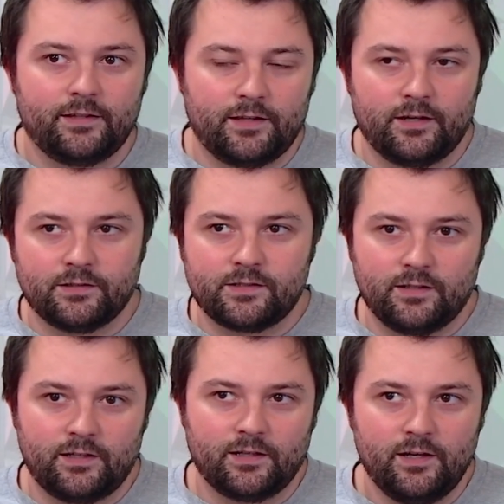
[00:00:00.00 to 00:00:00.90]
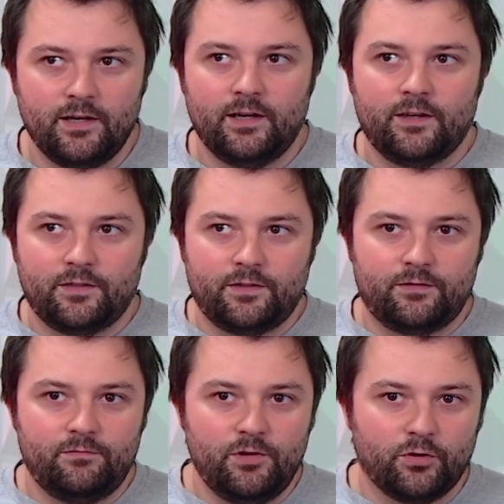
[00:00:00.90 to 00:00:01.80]
there, it's like
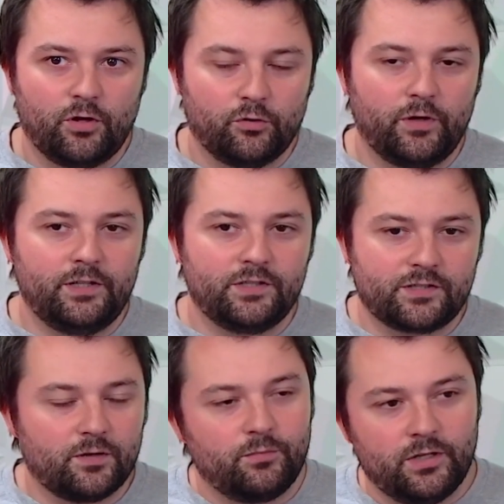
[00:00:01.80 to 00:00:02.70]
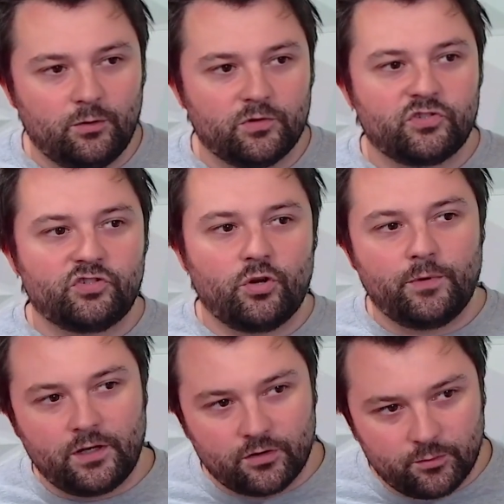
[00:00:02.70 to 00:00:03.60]
you're already just competing with so
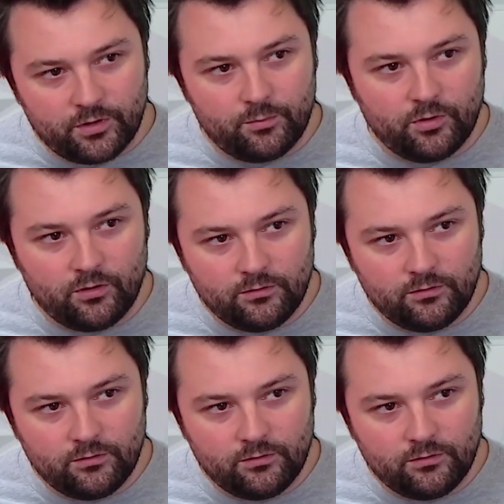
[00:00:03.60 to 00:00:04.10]
many other people.